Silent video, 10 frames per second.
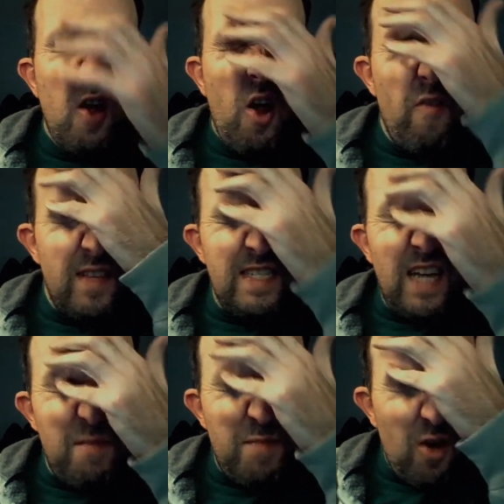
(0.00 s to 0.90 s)
are
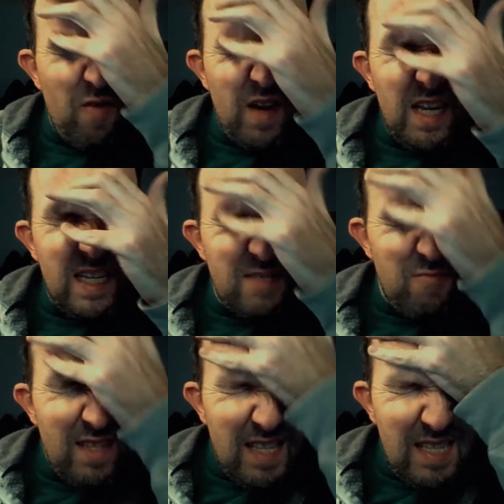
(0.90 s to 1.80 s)
inside me already. Because
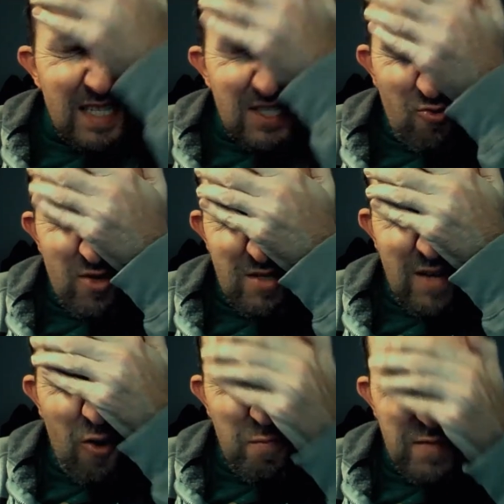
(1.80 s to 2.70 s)
one thing this course
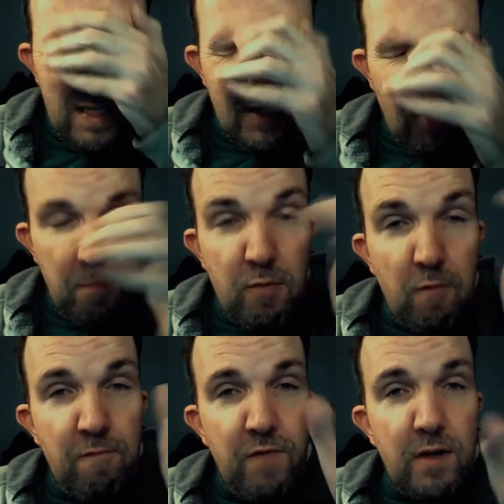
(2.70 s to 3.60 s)
helps you
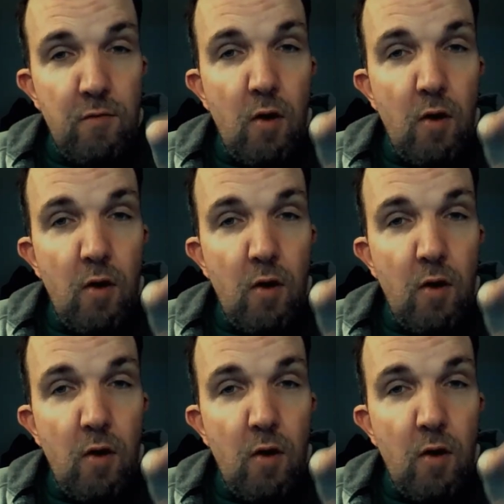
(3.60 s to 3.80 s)
figure